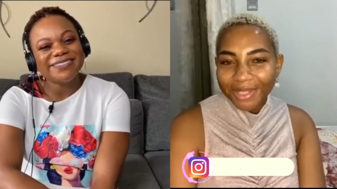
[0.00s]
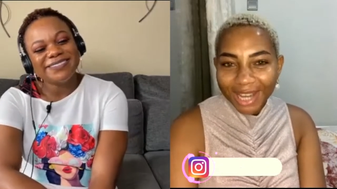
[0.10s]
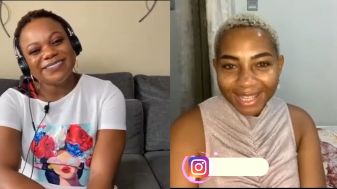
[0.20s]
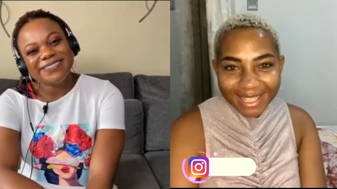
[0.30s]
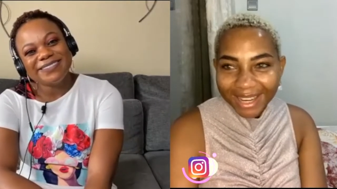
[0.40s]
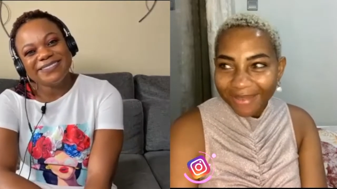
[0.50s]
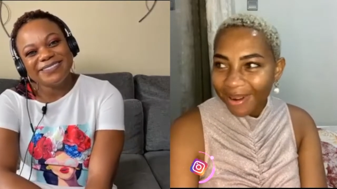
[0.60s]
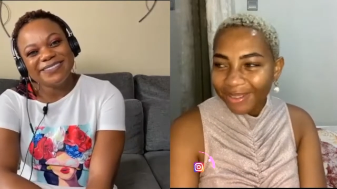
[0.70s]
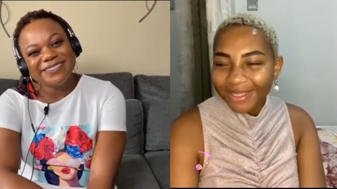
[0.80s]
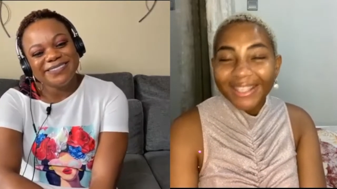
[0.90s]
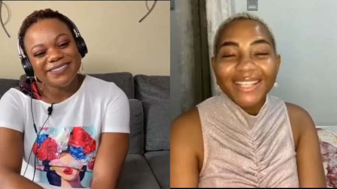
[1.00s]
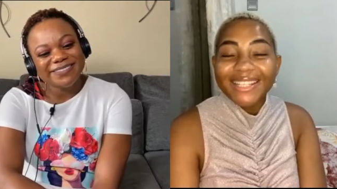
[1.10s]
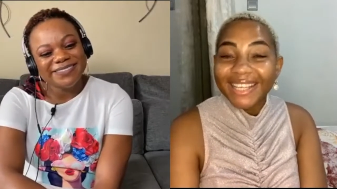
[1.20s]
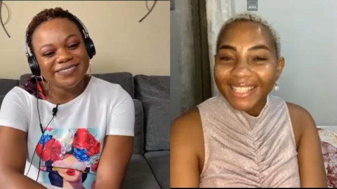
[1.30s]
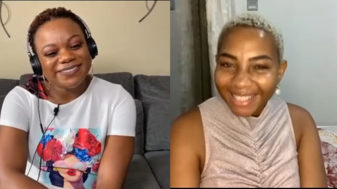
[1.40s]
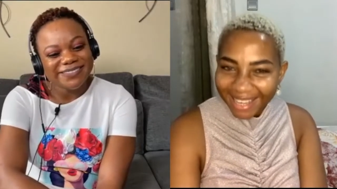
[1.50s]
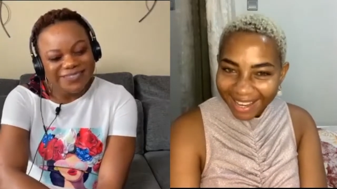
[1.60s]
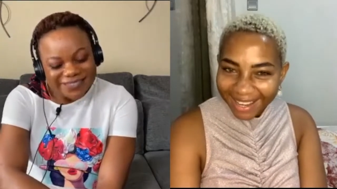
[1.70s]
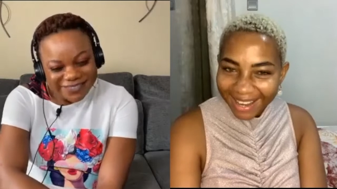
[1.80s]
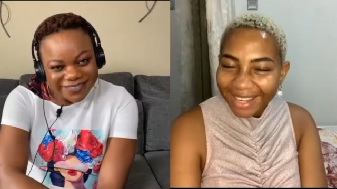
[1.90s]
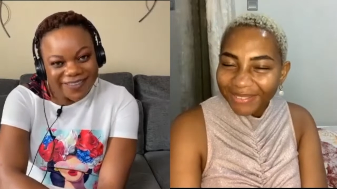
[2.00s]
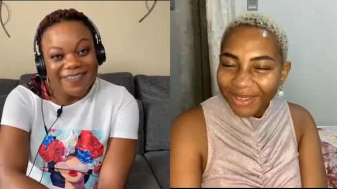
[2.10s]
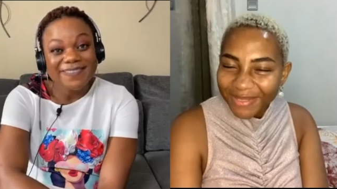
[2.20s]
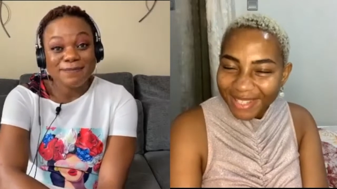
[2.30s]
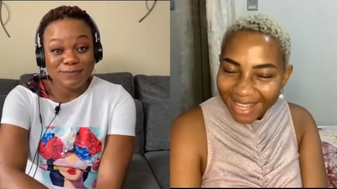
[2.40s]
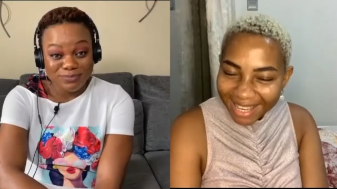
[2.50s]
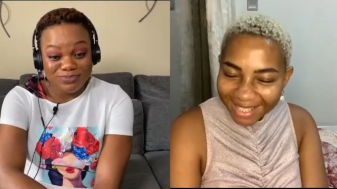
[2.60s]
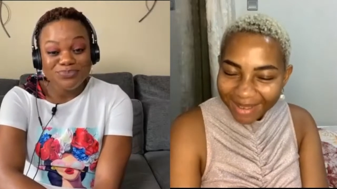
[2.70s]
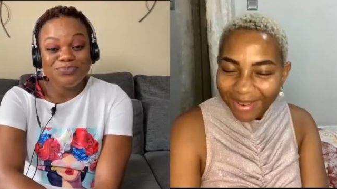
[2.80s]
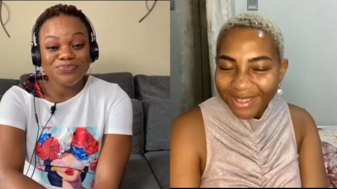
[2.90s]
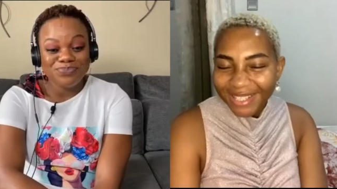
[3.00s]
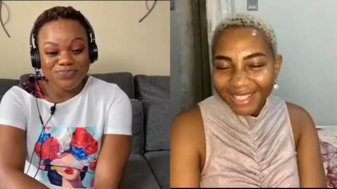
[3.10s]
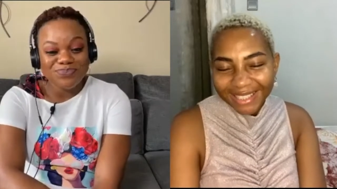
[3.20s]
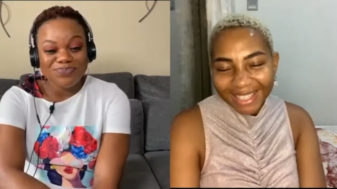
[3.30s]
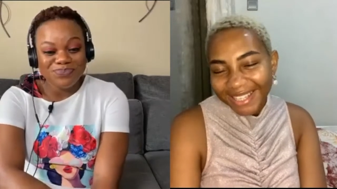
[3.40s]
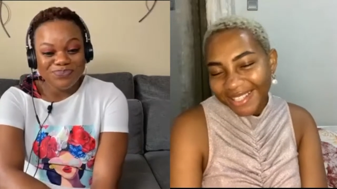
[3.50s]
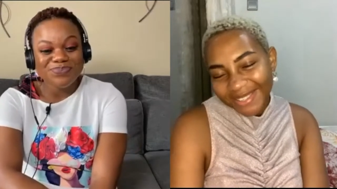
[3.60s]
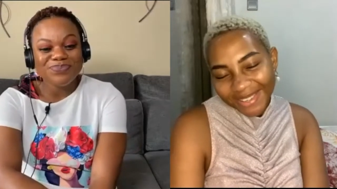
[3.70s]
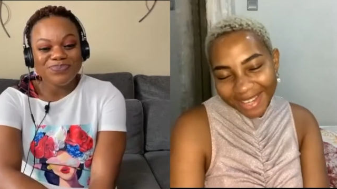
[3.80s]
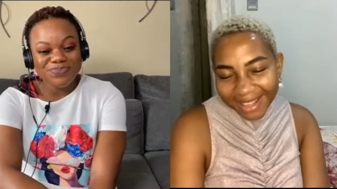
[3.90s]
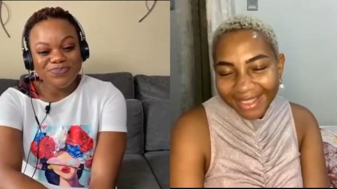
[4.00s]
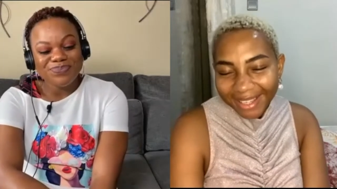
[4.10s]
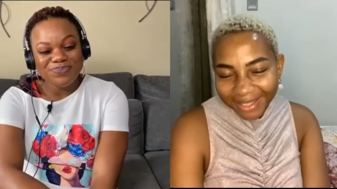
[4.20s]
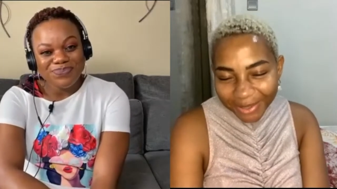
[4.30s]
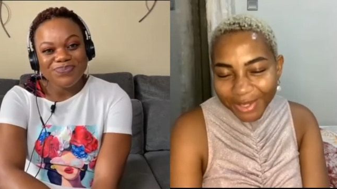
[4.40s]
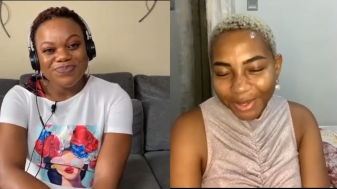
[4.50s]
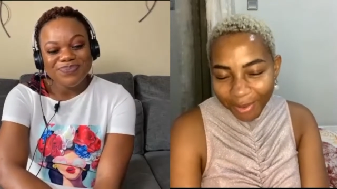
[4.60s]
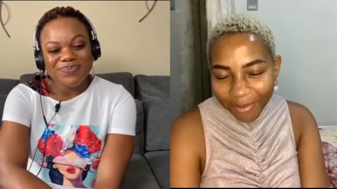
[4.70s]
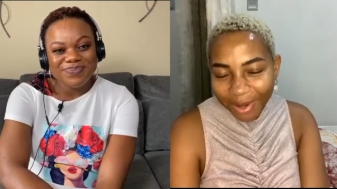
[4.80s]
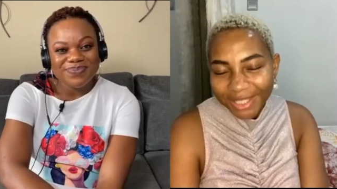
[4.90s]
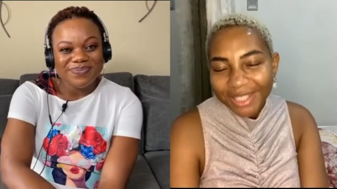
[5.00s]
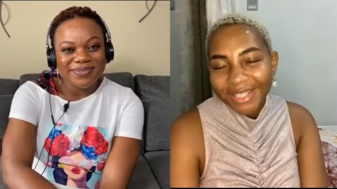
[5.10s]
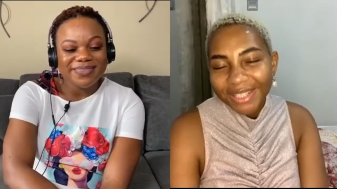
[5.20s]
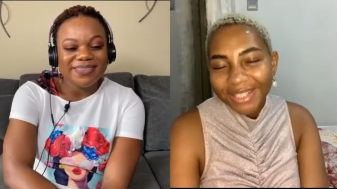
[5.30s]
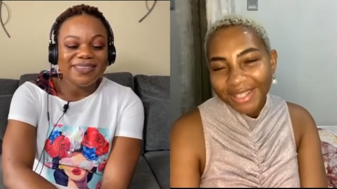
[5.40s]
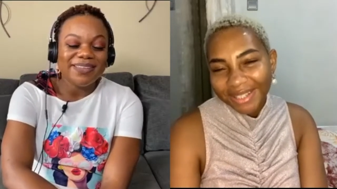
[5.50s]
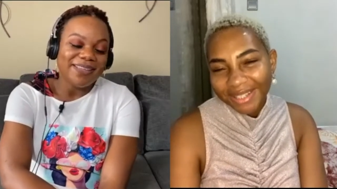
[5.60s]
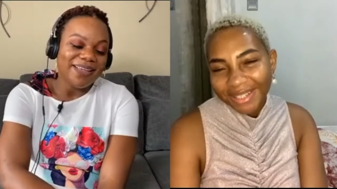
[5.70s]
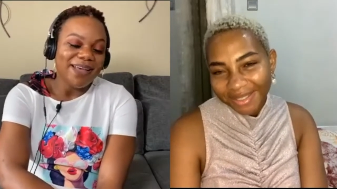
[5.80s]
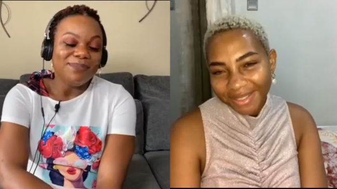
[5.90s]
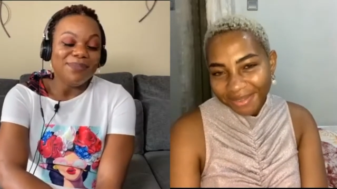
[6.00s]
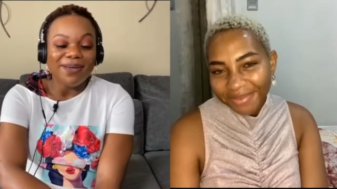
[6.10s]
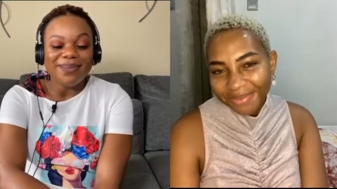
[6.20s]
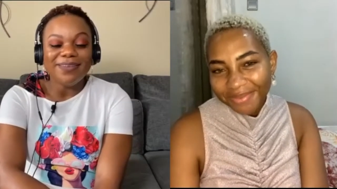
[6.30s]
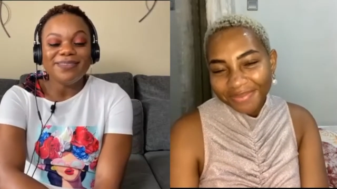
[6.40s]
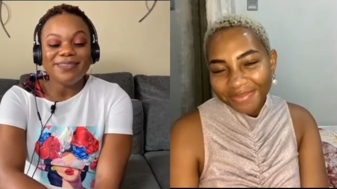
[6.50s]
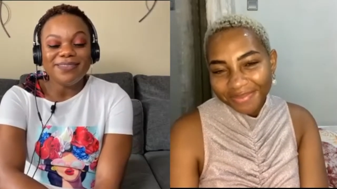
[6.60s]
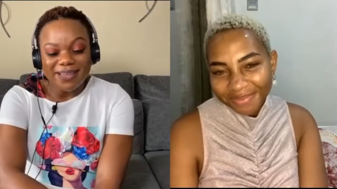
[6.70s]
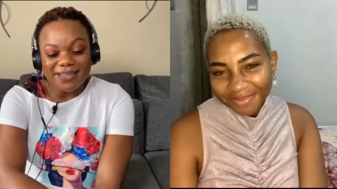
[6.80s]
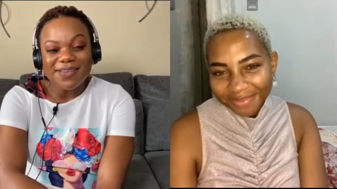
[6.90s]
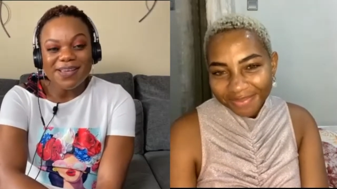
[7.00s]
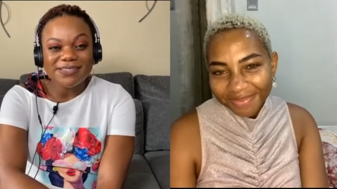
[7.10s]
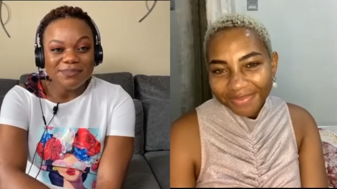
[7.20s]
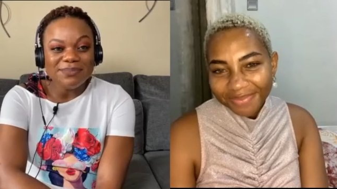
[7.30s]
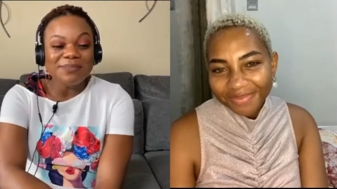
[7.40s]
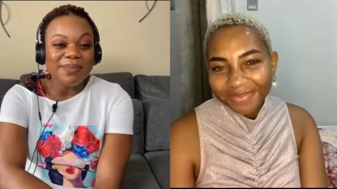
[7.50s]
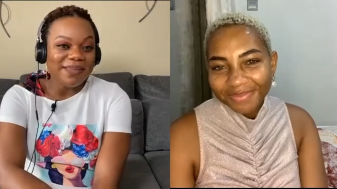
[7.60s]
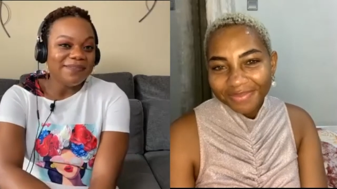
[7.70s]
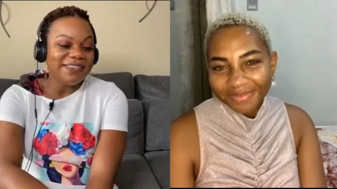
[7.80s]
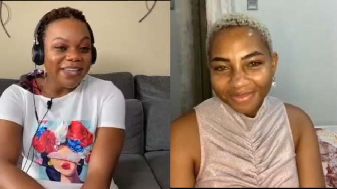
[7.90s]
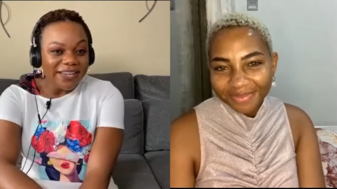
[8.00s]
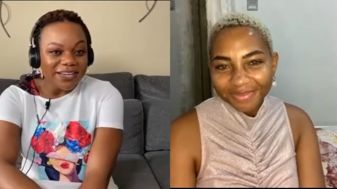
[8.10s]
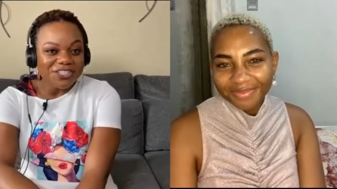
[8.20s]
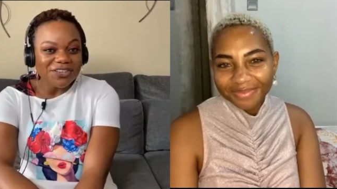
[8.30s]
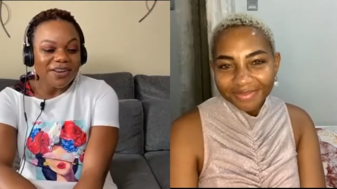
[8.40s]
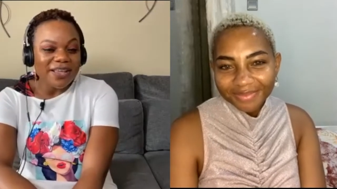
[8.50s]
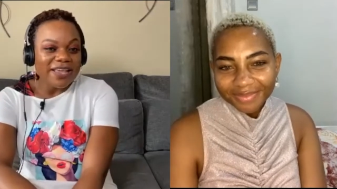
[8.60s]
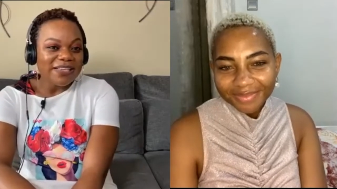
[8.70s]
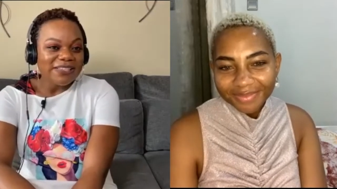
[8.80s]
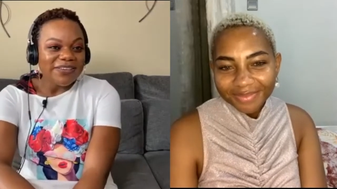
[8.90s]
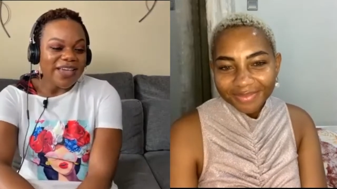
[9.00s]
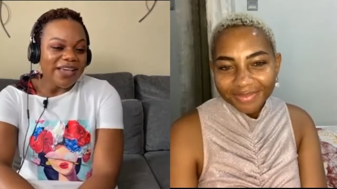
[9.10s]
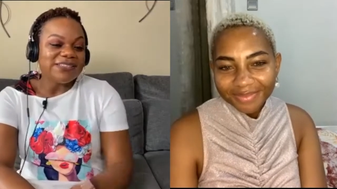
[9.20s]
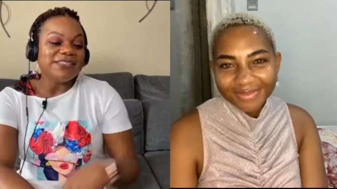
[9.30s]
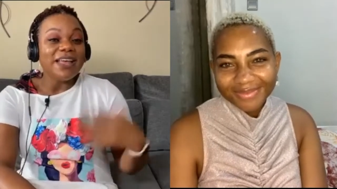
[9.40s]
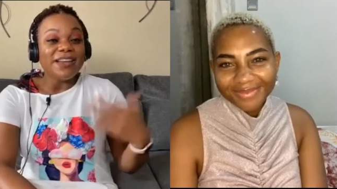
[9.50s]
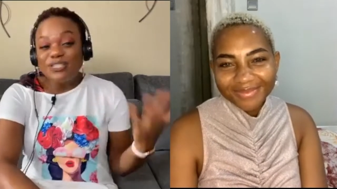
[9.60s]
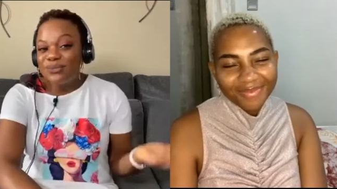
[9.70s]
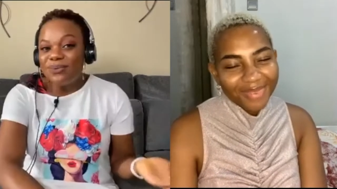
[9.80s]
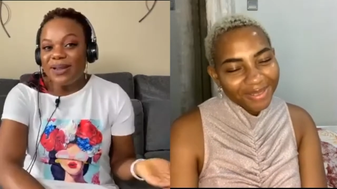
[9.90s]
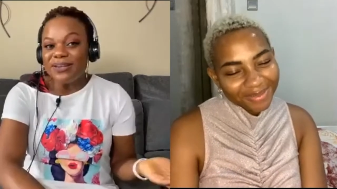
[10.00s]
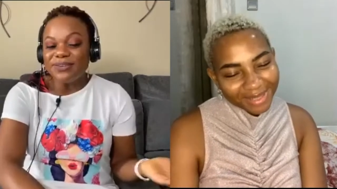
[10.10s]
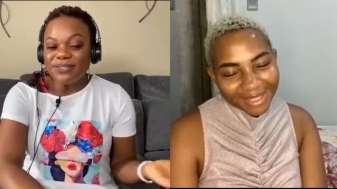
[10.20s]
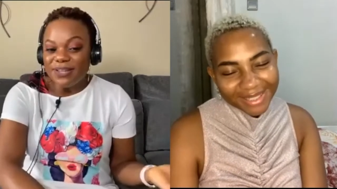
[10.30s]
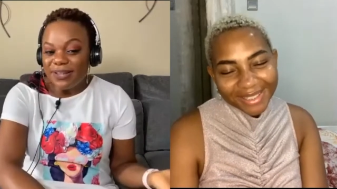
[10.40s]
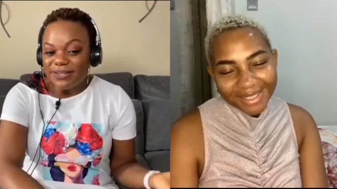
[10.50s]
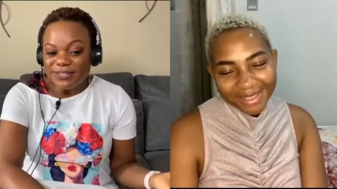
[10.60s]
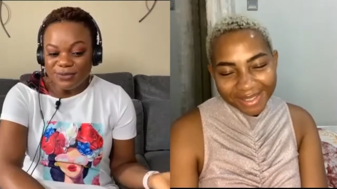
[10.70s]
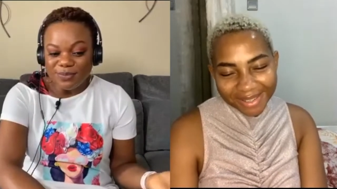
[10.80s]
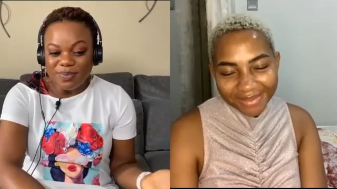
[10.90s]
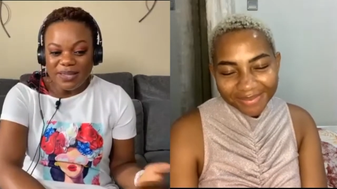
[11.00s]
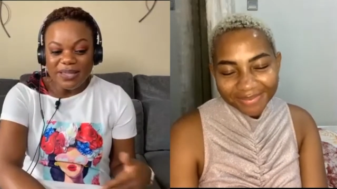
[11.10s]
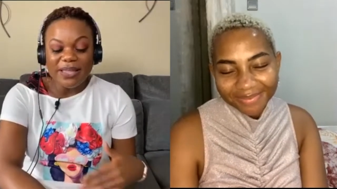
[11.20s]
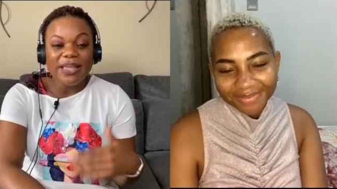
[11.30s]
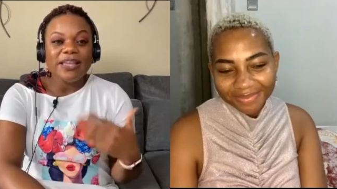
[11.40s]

Speaker 1: chatting about skincare. I am obsessed about skincare. So, yeah, thank you so much.
Speaker 2: I'm honored. Thanks for accepting my invitation. So, yes, that is who I know Dolly to be.